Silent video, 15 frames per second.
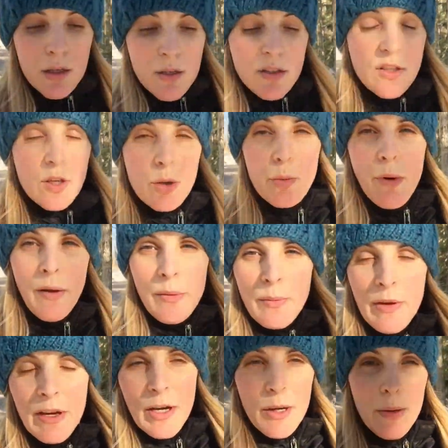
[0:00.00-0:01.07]
So when
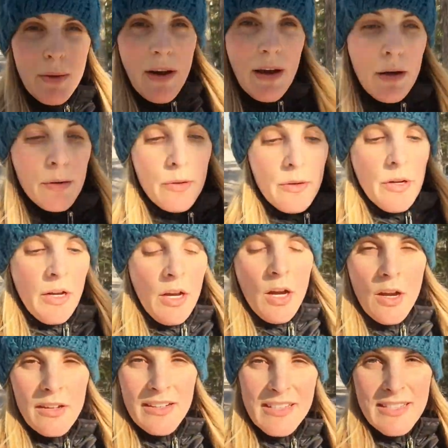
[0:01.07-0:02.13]
we go out
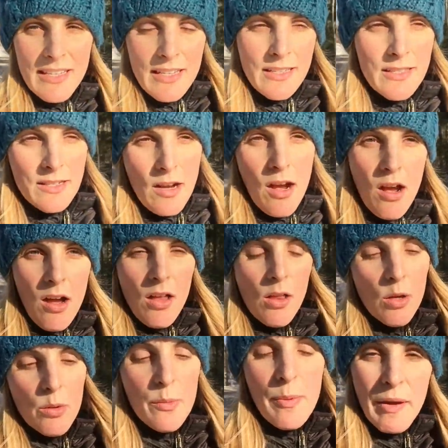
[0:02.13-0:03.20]
on a sales call
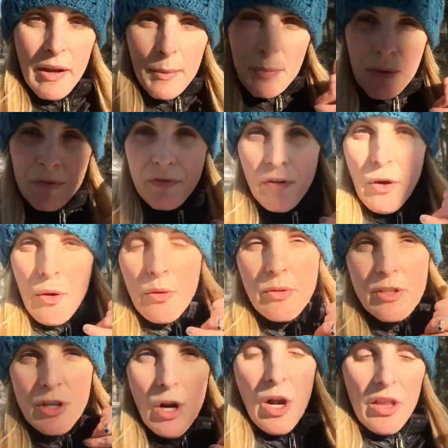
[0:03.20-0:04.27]
or we pick up the phone
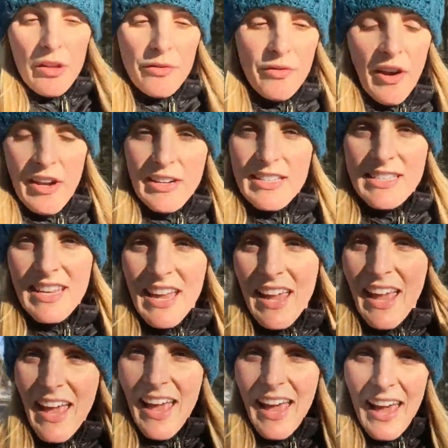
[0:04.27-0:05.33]
to call a friend to say,
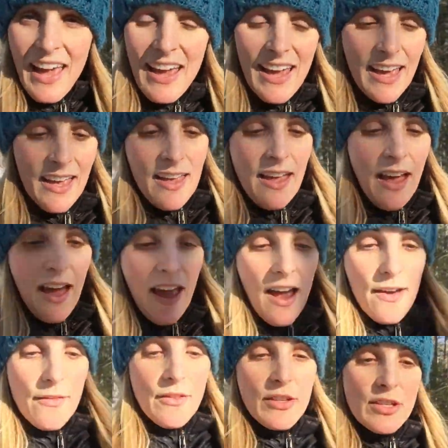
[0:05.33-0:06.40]
hey, I
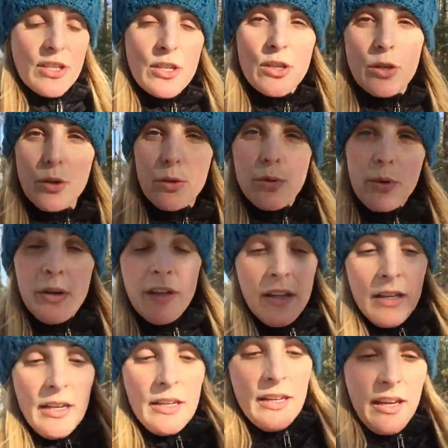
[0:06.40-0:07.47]
have this new
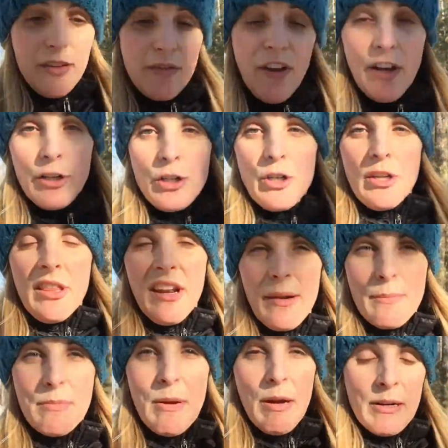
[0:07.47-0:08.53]
adventure that
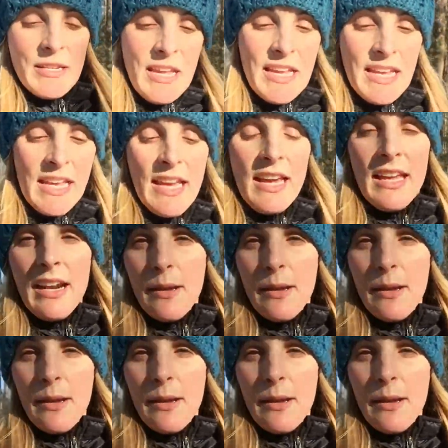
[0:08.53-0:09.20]
I'm partaking in.